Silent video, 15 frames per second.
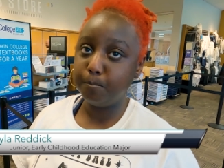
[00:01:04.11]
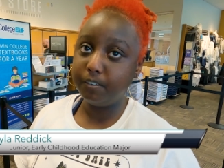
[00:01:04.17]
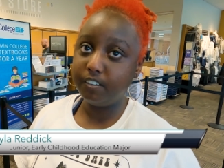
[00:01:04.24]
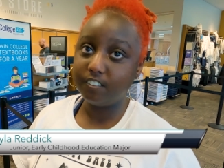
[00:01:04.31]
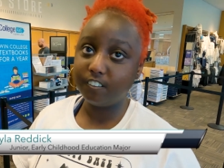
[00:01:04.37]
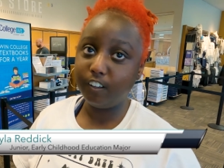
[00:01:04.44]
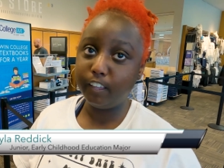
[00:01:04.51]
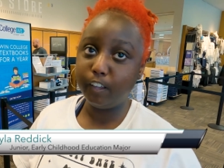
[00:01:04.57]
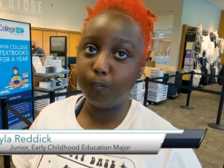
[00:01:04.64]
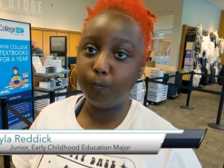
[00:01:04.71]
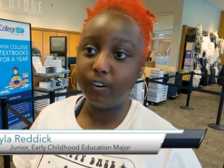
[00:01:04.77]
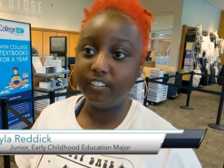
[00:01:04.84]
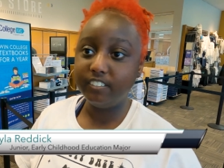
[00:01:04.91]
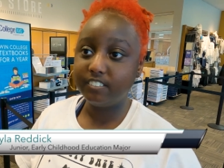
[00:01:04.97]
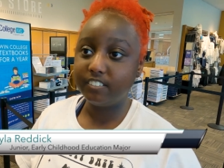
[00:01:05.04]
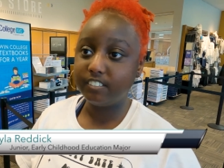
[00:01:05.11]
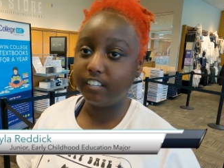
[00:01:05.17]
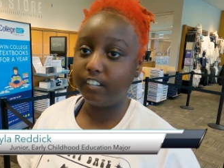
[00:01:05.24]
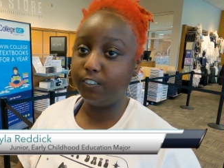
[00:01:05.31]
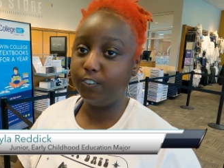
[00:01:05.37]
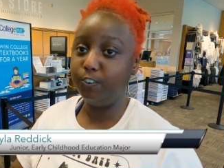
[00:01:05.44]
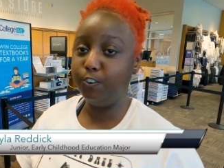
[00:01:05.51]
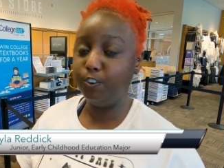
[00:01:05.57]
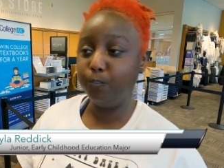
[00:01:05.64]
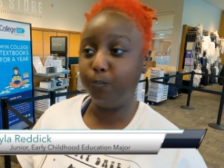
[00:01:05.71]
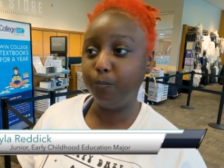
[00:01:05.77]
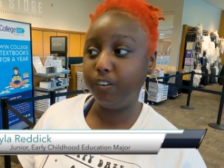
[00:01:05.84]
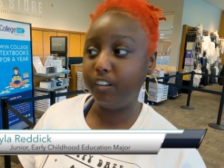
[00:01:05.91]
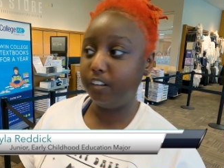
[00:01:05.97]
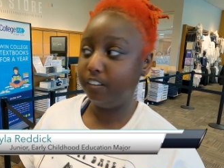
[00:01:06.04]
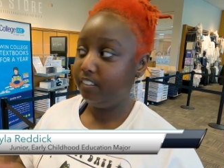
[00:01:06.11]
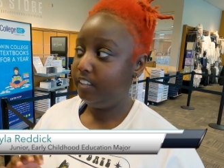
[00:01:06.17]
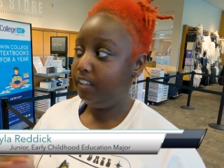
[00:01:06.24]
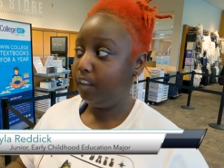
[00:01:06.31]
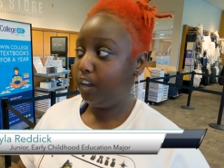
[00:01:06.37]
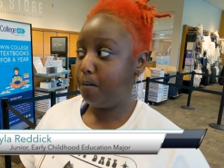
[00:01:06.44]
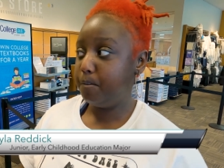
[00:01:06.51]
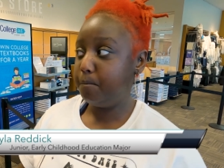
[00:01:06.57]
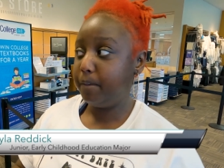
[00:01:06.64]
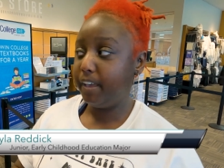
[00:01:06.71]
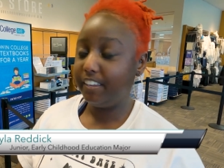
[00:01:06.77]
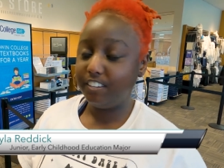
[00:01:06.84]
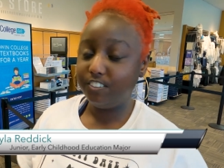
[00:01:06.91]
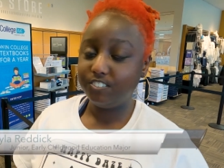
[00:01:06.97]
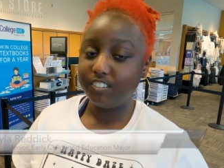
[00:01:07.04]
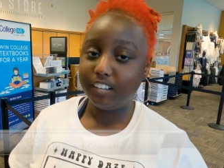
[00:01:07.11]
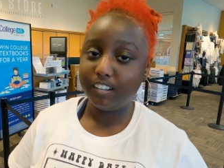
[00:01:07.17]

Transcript: your books all at once instead of going coming back each